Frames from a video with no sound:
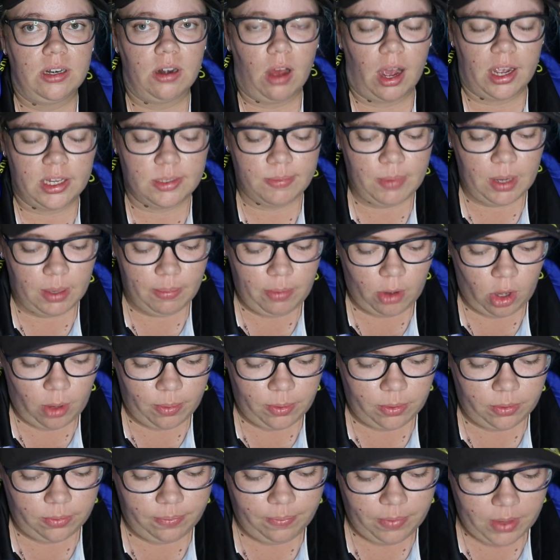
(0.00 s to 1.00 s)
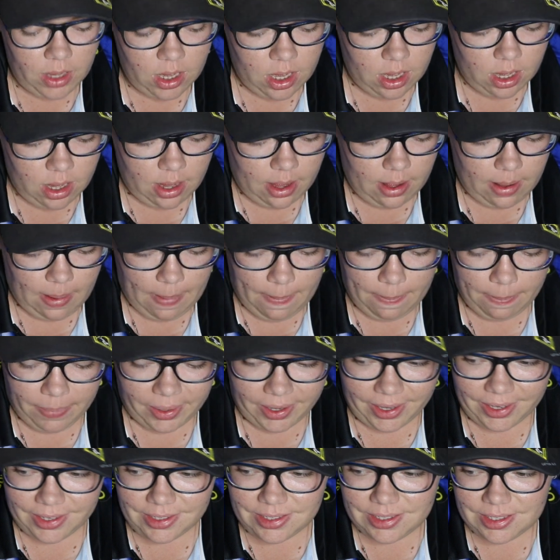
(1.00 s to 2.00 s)
nice pink purple.
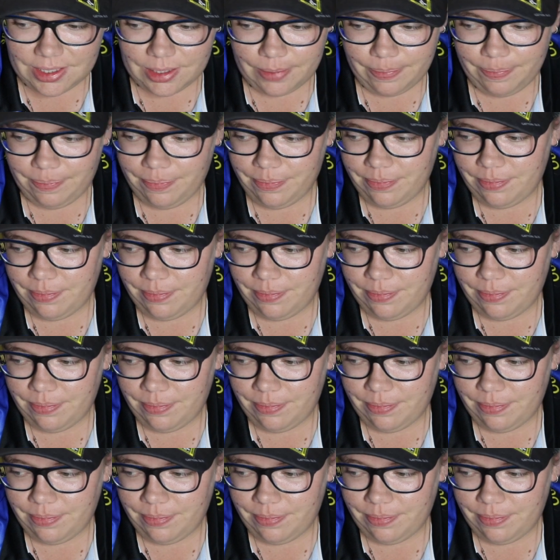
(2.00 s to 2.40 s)
But